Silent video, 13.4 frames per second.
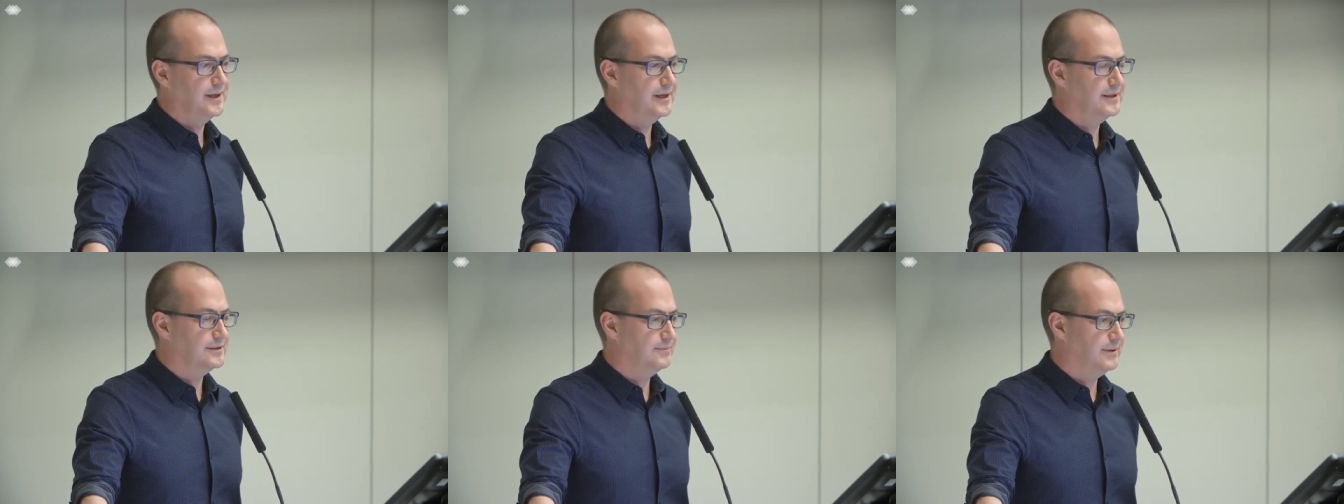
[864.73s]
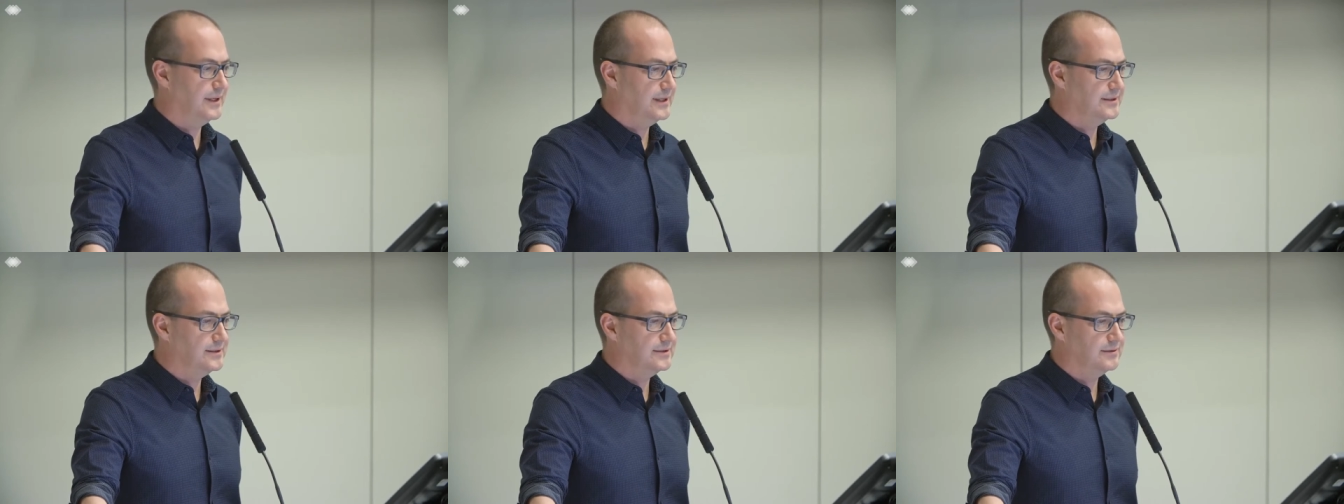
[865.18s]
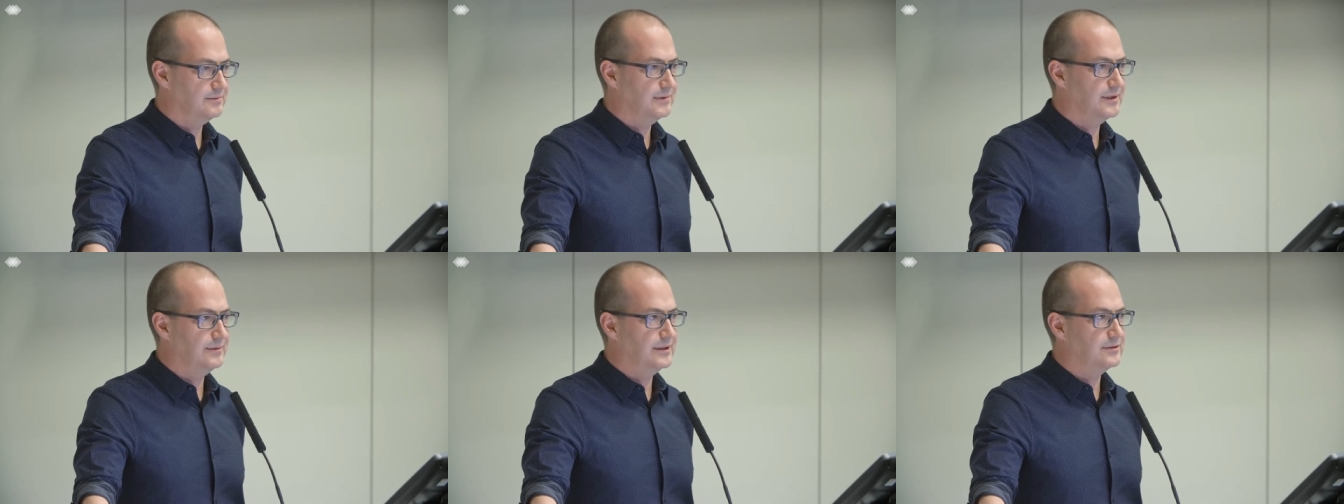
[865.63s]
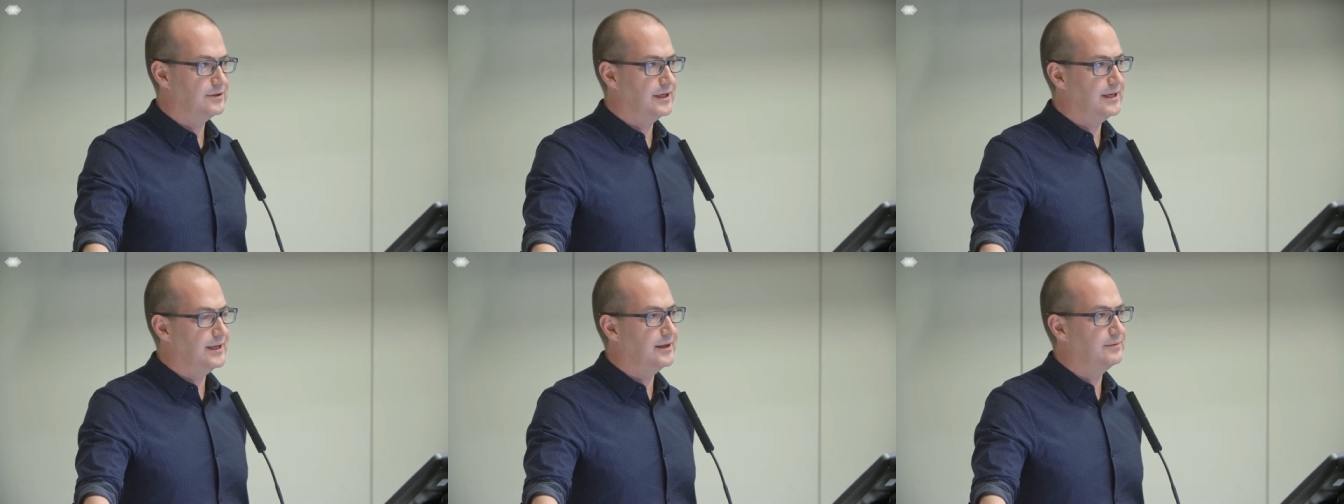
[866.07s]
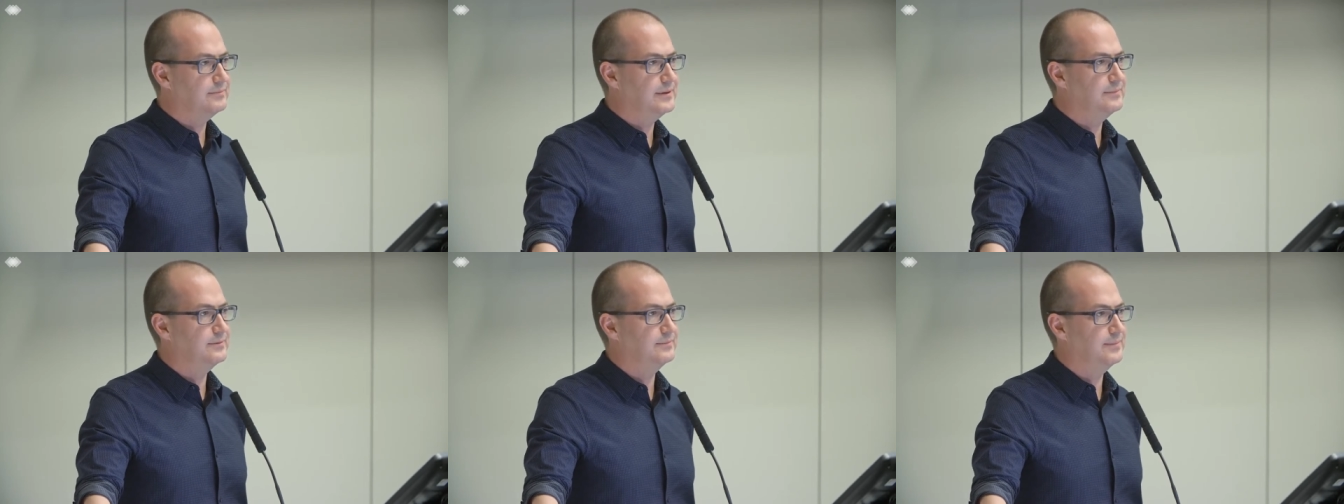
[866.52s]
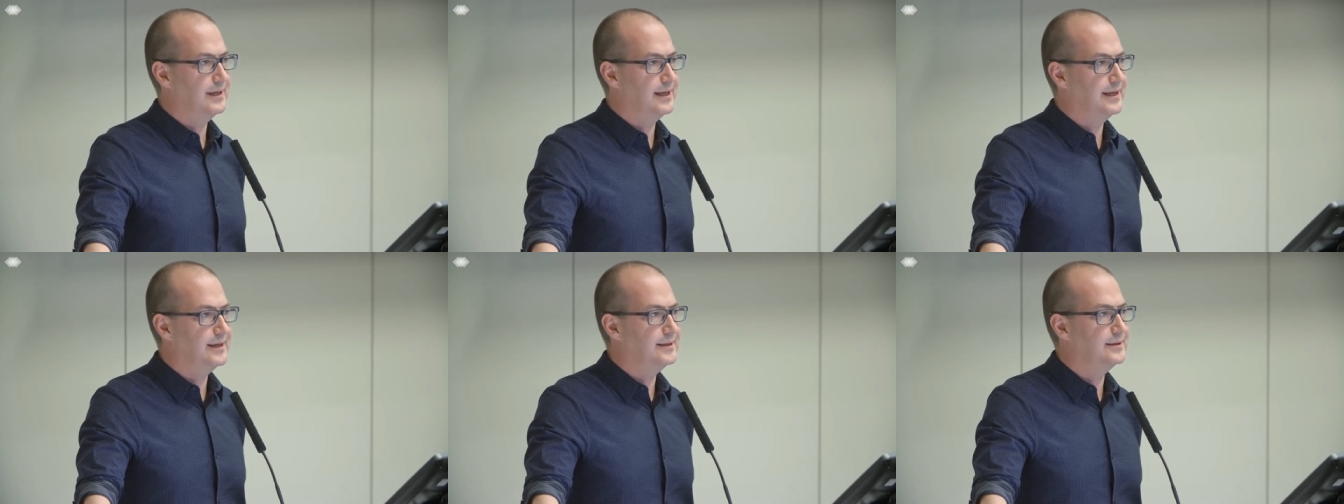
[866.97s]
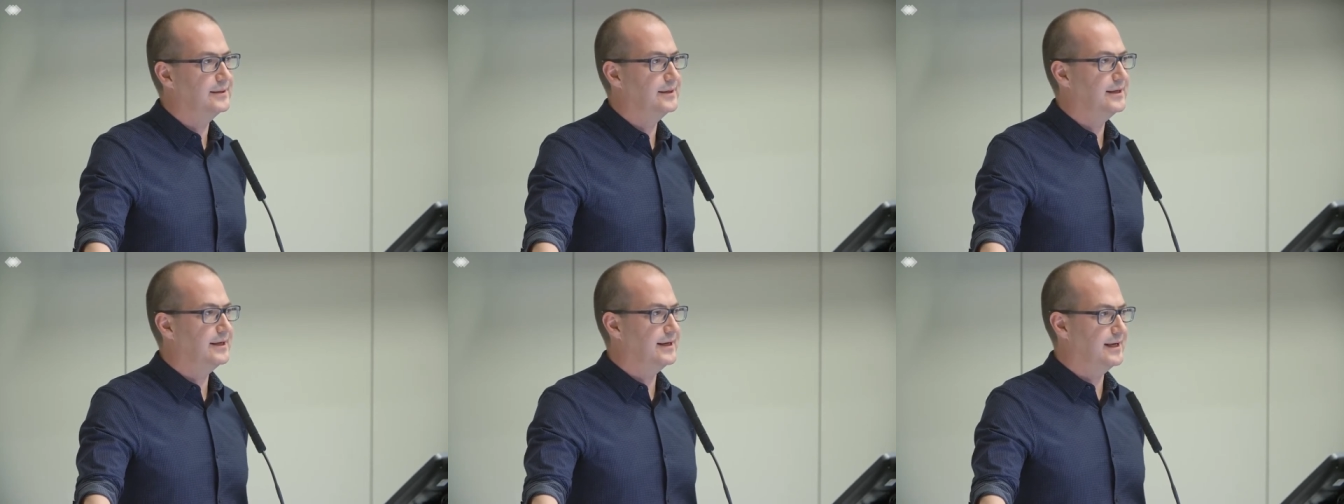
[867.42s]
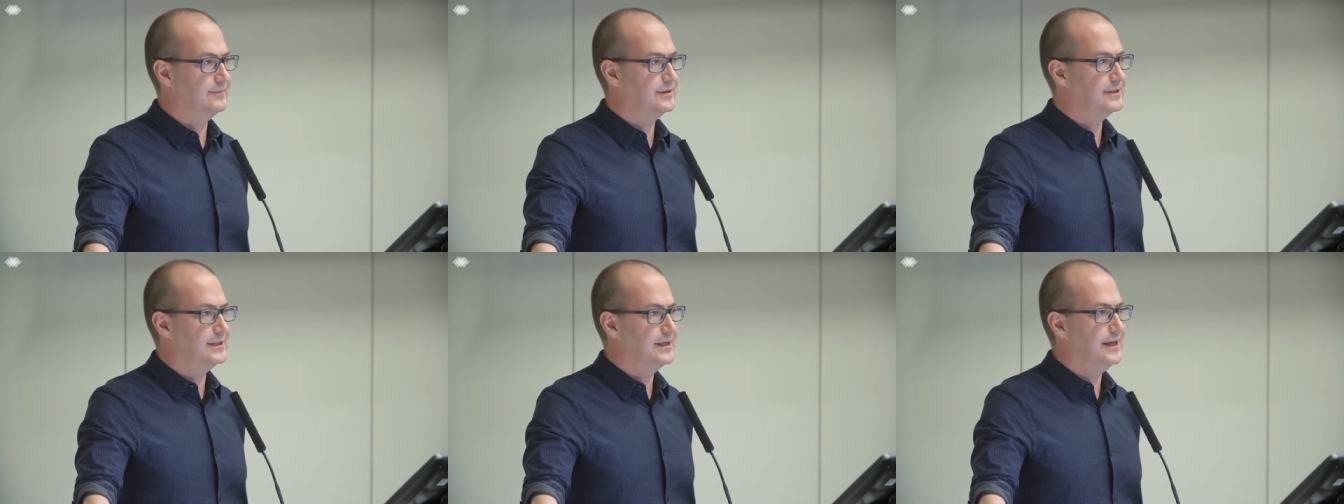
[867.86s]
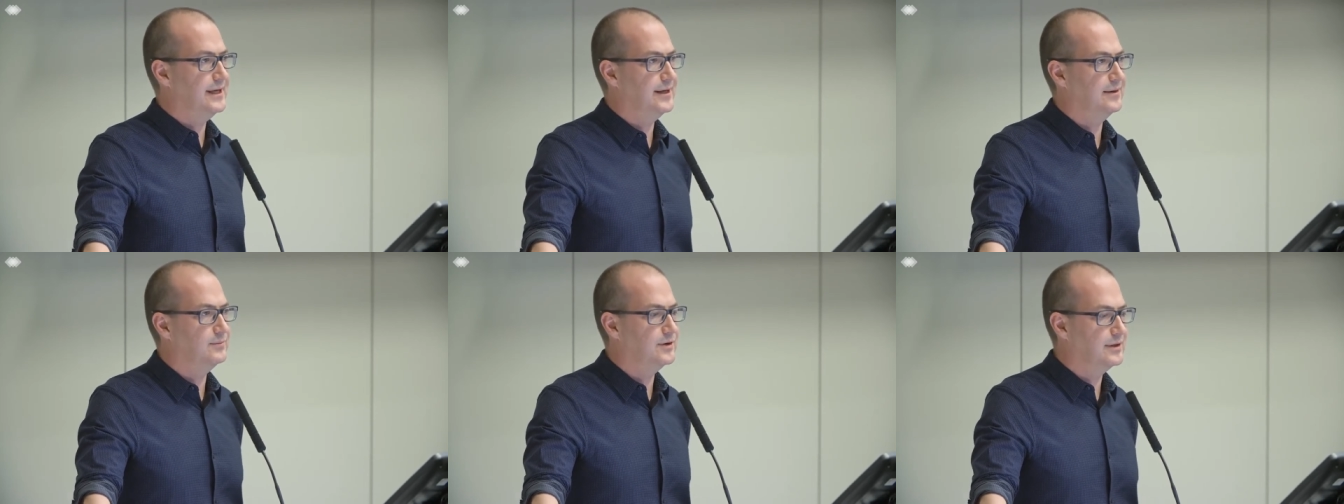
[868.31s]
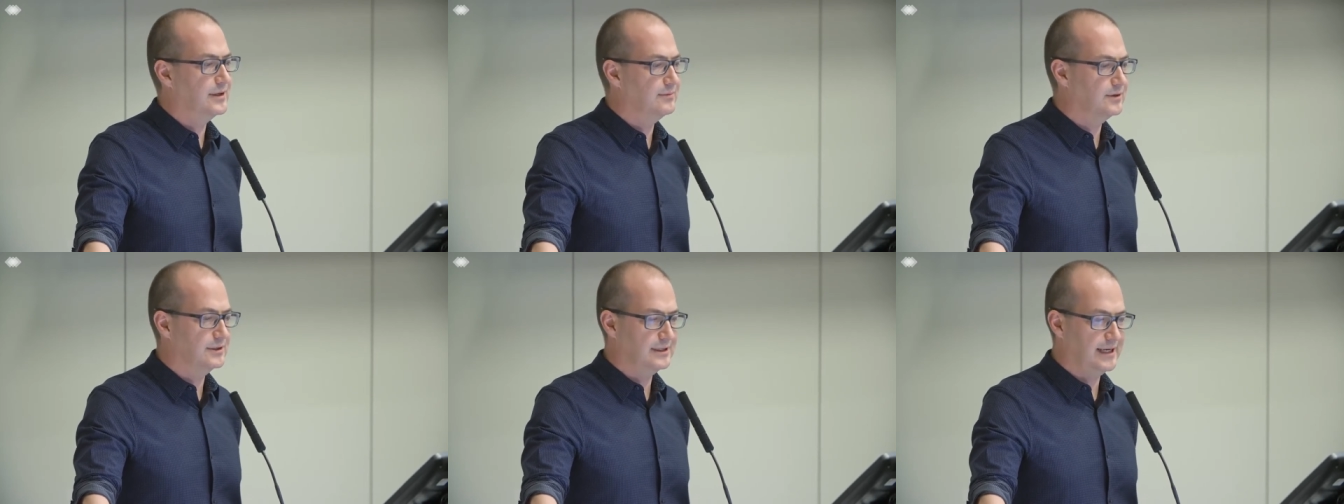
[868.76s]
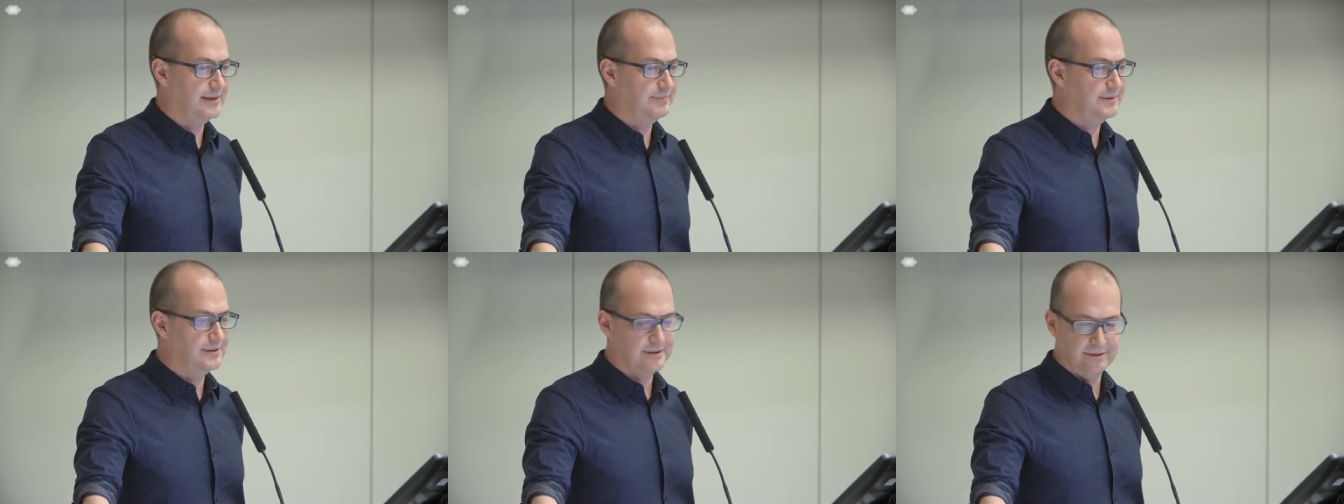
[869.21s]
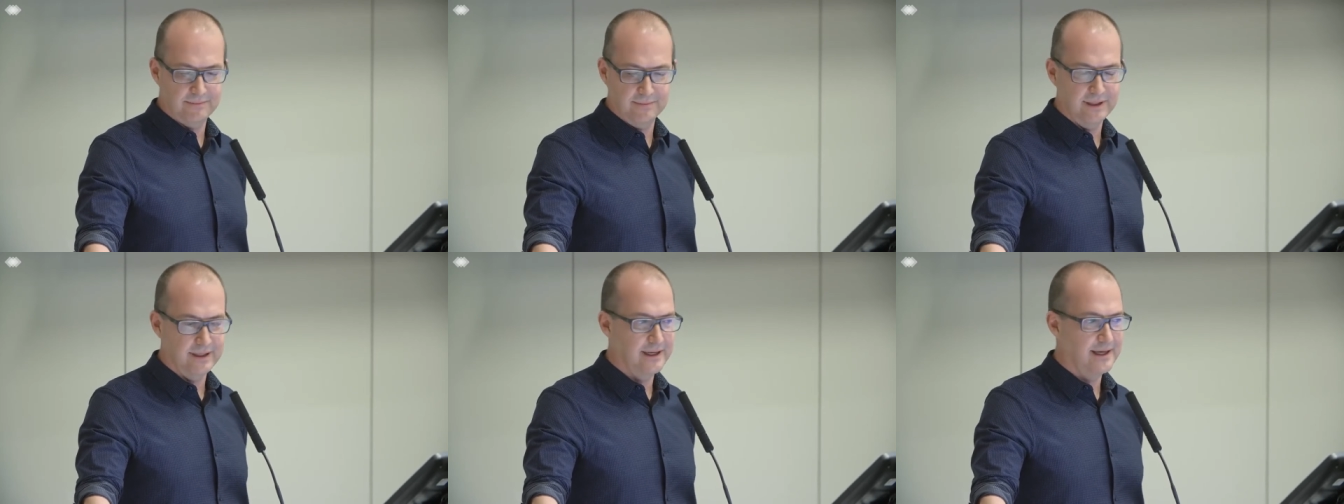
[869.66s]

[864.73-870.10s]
as a place where we try and help people plan and have a say in what they want to happen to them,